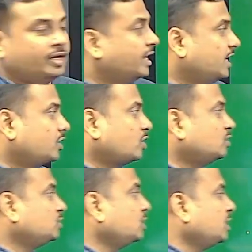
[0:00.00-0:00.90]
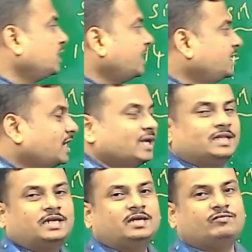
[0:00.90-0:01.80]
electrons, right?
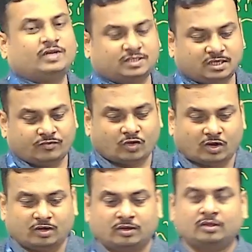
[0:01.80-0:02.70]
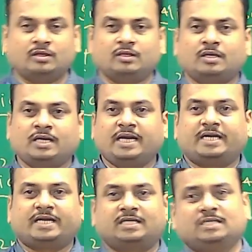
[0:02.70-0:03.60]
Another definition for
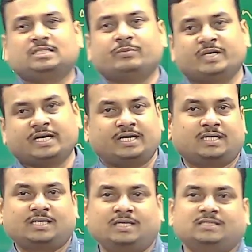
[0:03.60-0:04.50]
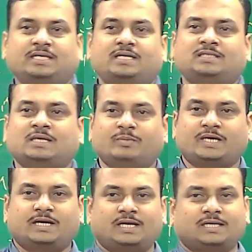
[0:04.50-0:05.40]
intrinsic semiconductor is that
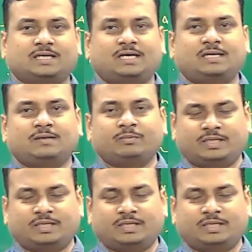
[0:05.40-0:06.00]
semiconductor,